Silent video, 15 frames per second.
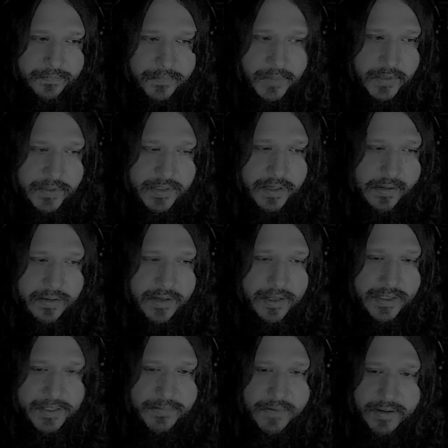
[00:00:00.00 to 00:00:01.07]
You saying you're
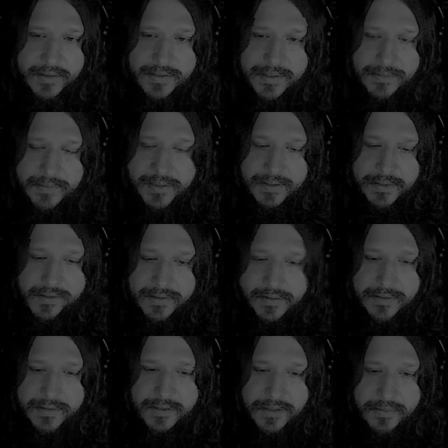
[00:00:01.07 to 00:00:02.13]
not smart is some of the
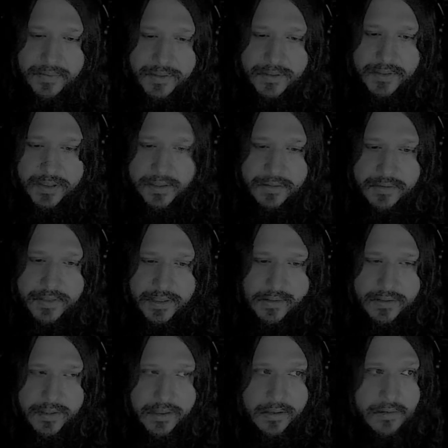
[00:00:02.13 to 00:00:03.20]
stupidest shit you say,
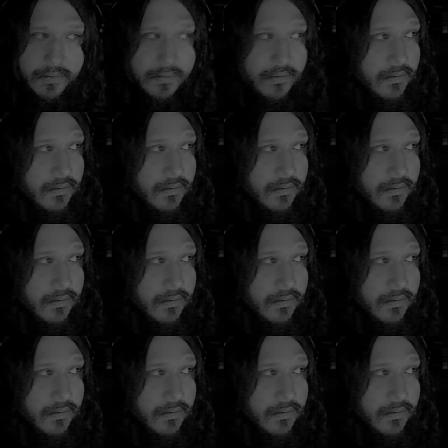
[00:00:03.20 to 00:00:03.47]
Shadow.